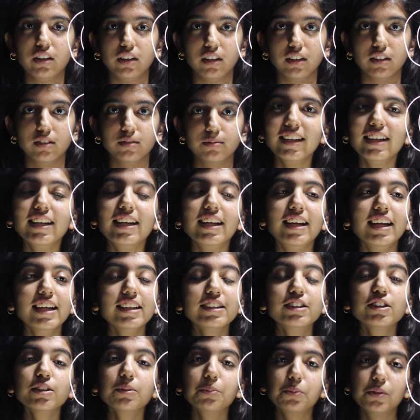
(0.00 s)
train.
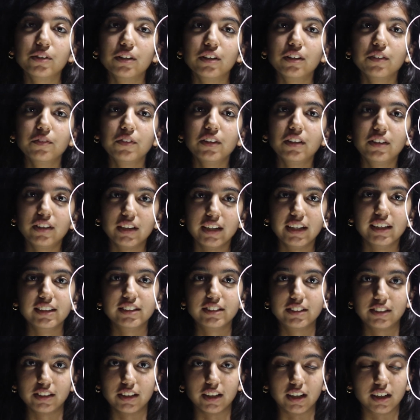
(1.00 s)
Let's observe the
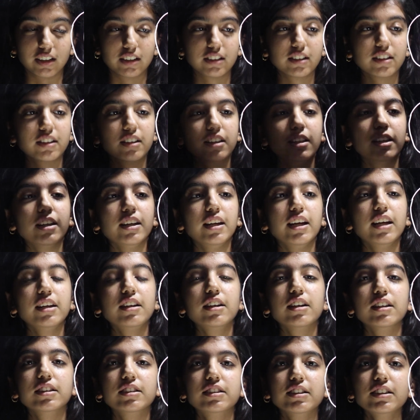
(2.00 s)
train's track. It
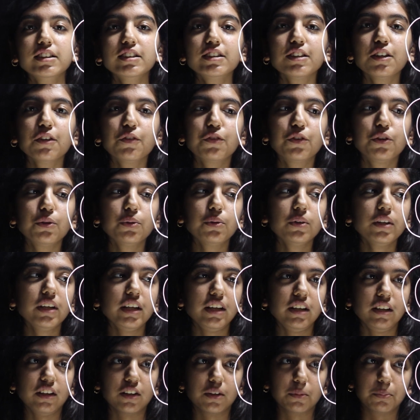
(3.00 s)
consists of two
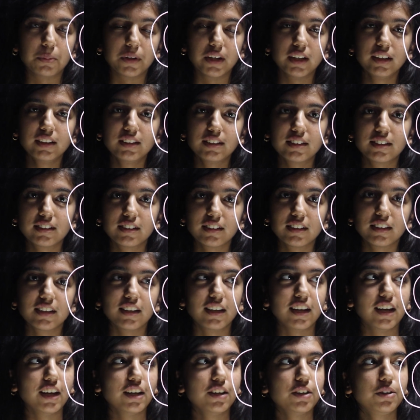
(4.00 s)
linear paths
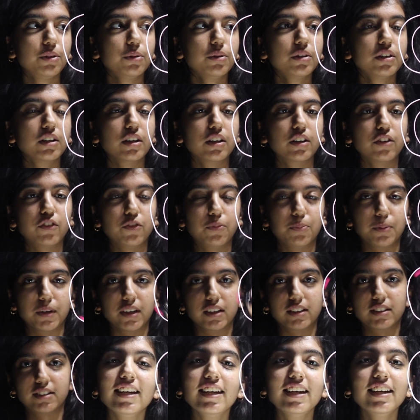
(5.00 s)
and two curved
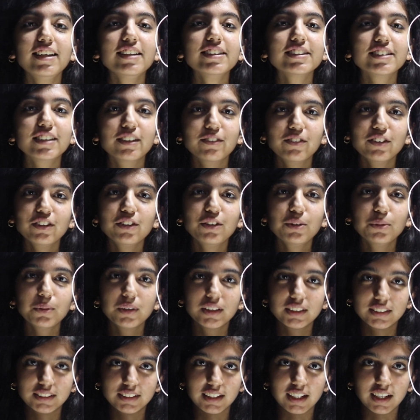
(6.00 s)
paths. It is given to
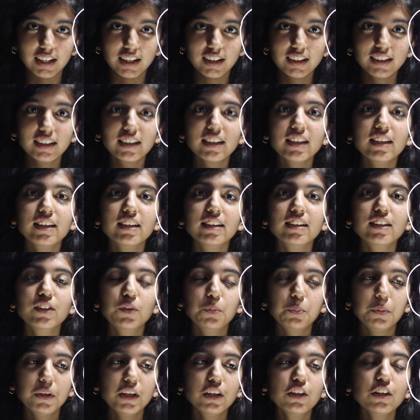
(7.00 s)
us that the
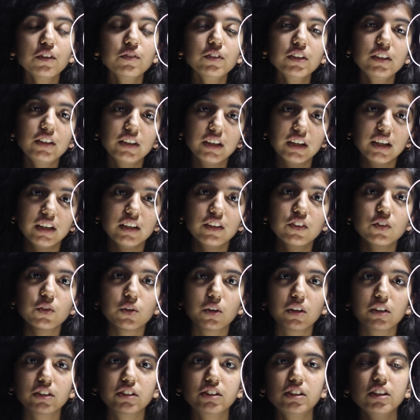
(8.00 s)
speed of the train is
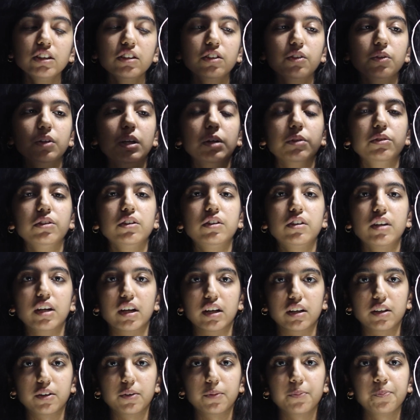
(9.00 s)
constant throughout the
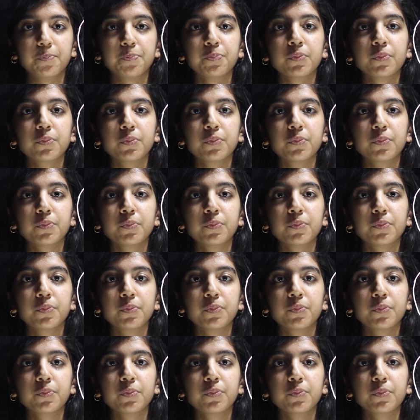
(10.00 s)
track.